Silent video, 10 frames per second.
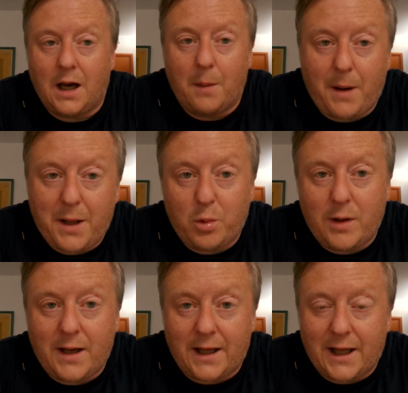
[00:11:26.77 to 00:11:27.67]
And by the
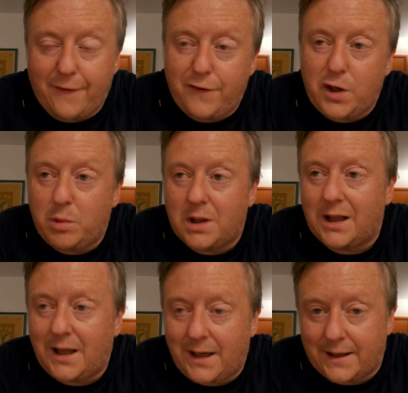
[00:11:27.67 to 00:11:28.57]
way, if you would
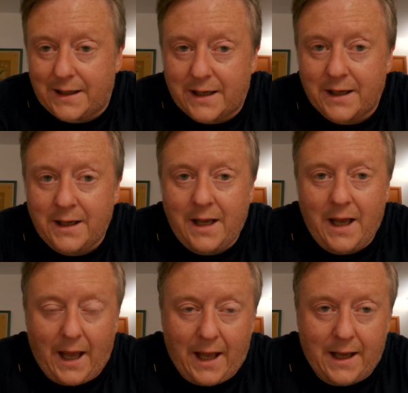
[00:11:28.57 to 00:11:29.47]
like
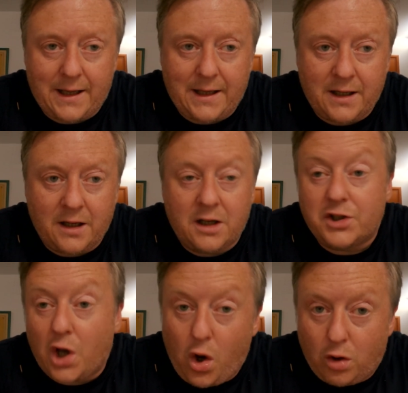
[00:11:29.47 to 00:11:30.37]
a
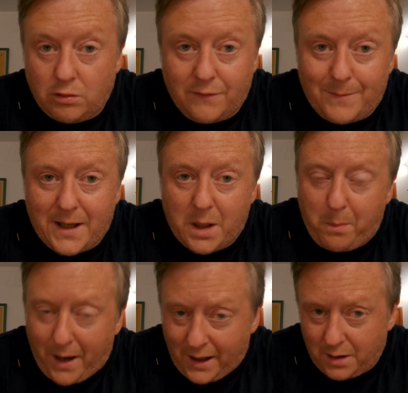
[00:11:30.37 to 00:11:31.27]
tour of my
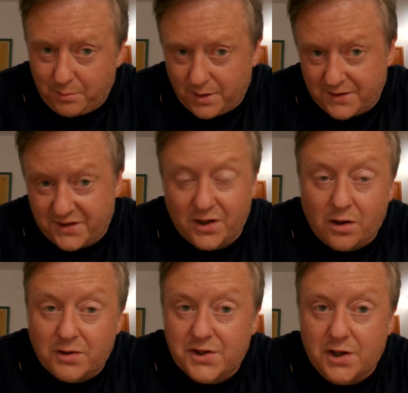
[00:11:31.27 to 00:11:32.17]
apartment and
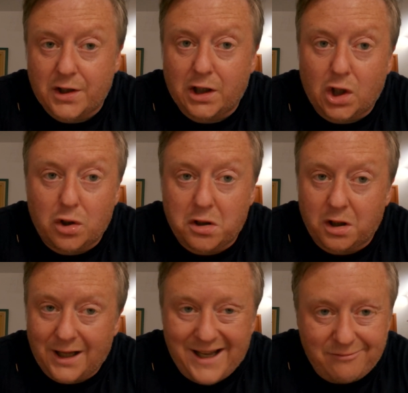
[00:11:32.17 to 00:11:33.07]
also the
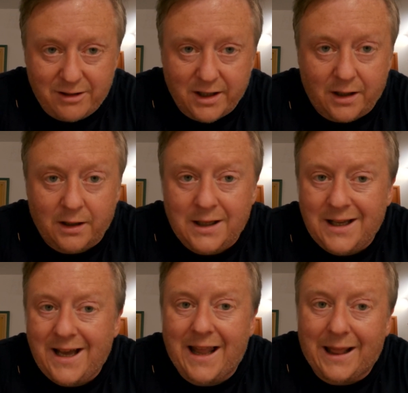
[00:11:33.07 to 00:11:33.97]
local area,
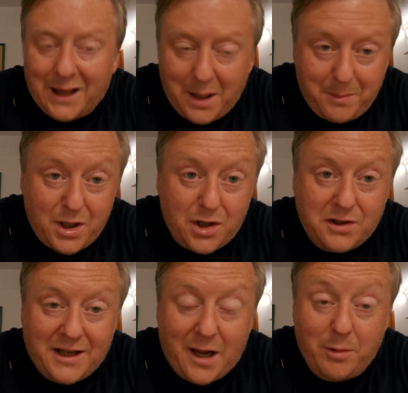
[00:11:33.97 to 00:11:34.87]
let me know
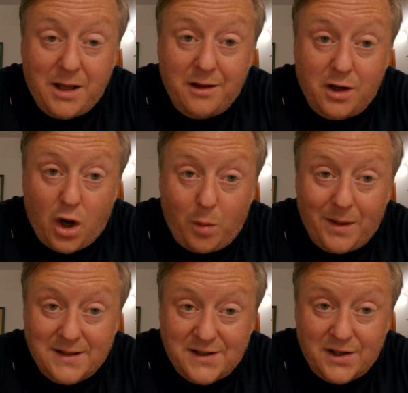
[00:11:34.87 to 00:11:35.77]
down in the
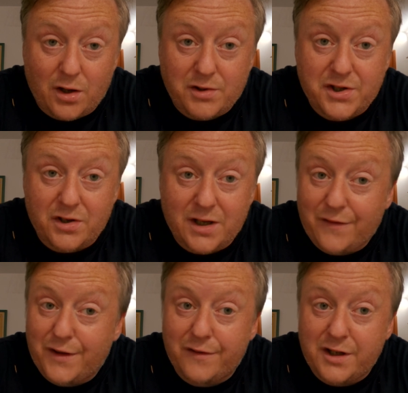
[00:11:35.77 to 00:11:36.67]
comments and also
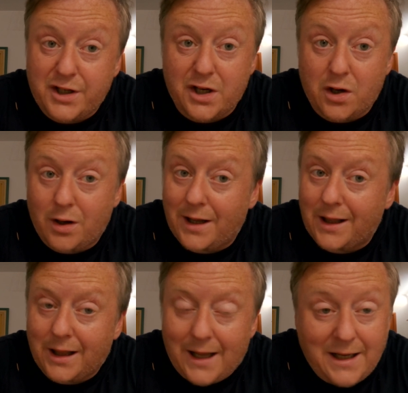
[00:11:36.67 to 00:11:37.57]
give the video a
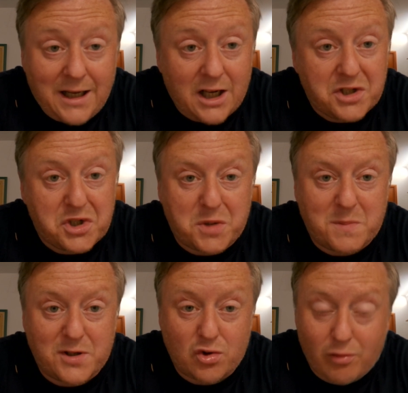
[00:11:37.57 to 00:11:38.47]
like and
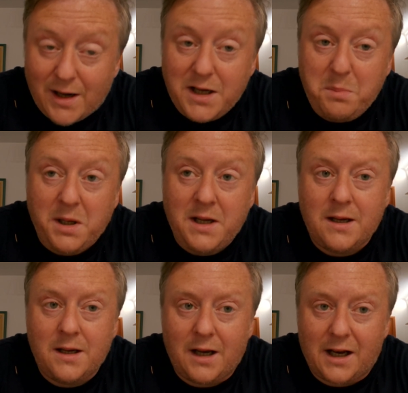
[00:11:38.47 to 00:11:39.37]
subscribe
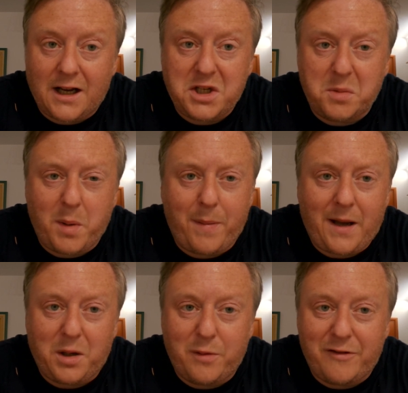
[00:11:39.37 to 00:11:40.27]
and I shall be
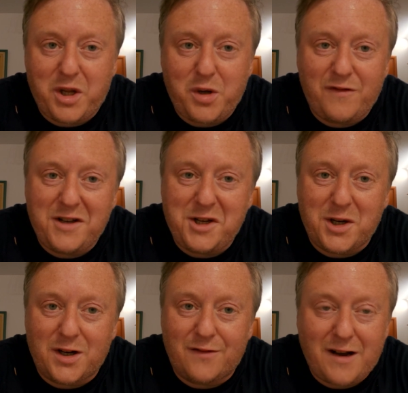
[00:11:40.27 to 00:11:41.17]
back with a new
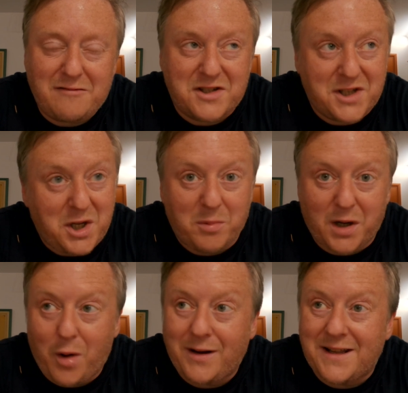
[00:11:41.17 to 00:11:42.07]
video very soon. We're
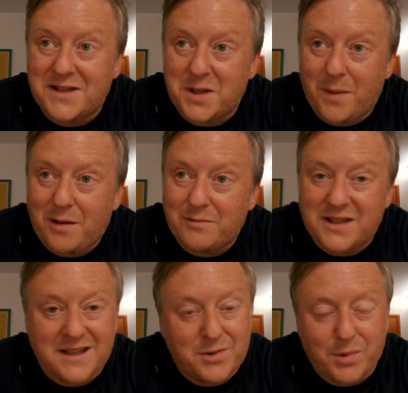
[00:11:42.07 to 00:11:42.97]
going into the
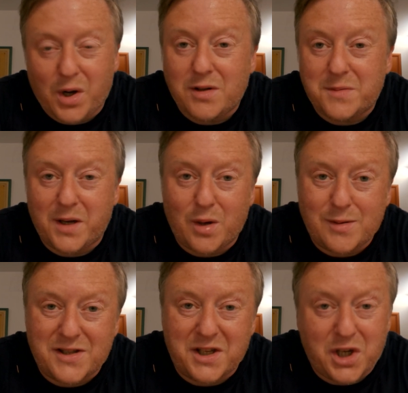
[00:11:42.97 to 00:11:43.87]
mountains, we're going to be
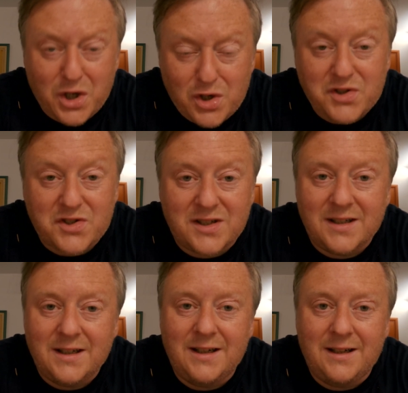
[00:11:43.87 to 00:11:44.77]
going to the coast.
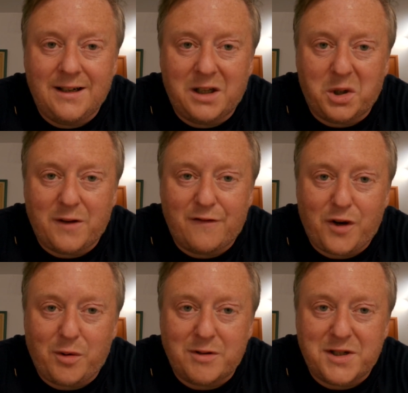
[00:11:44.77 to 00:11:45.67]
Looking
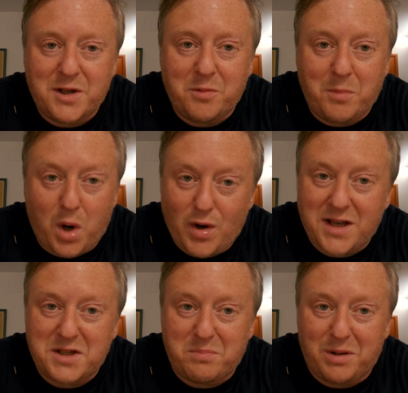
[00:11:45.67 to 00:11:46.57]
forward to more
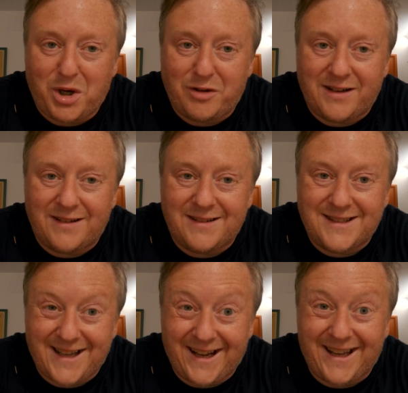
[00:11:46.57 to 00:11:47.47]
exploring.
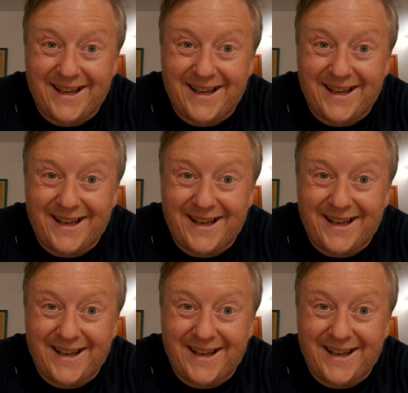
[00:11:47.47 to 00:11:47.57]
Take